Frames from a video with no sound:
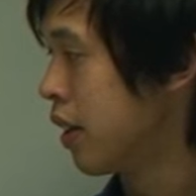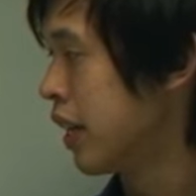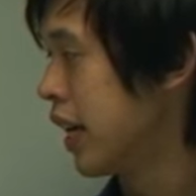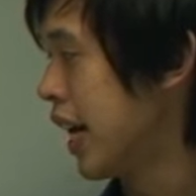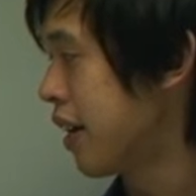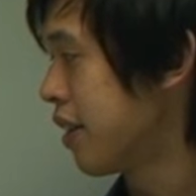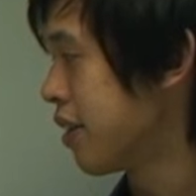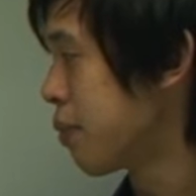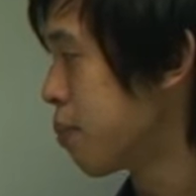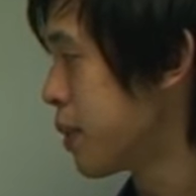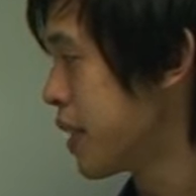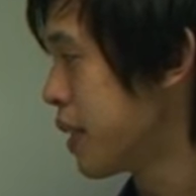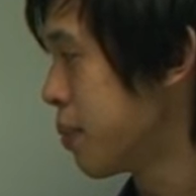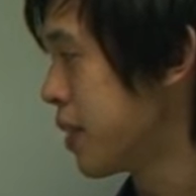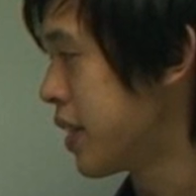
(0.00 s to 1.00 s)
How could the
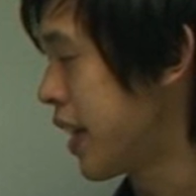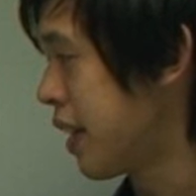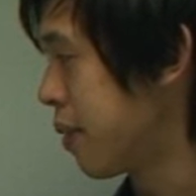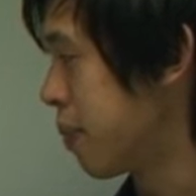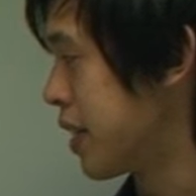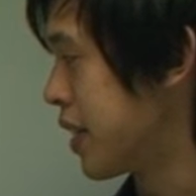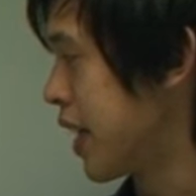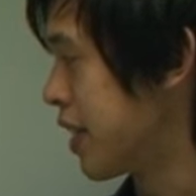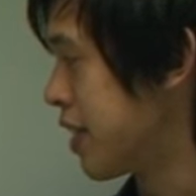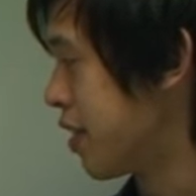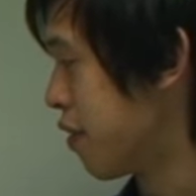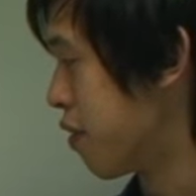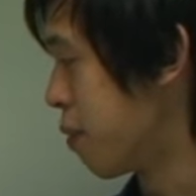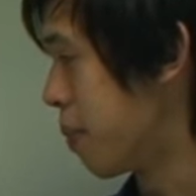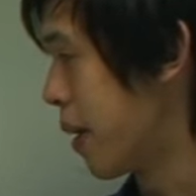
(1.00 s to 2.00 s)
precipitate be
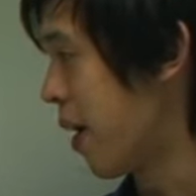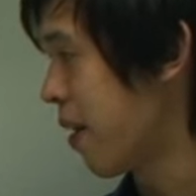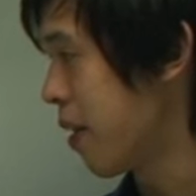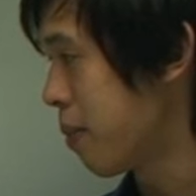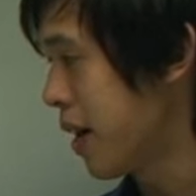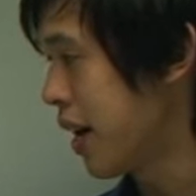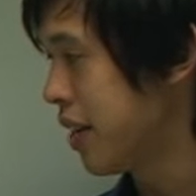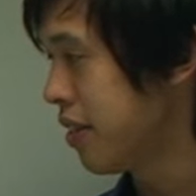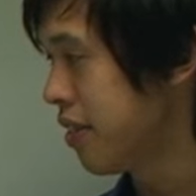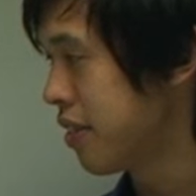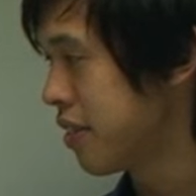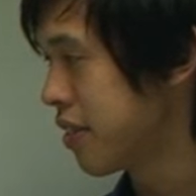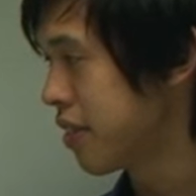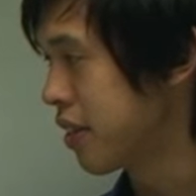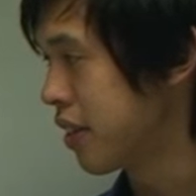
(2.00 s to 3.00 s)
tested for barium
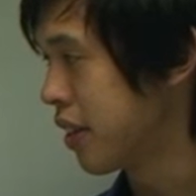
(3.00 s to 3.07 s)
ions?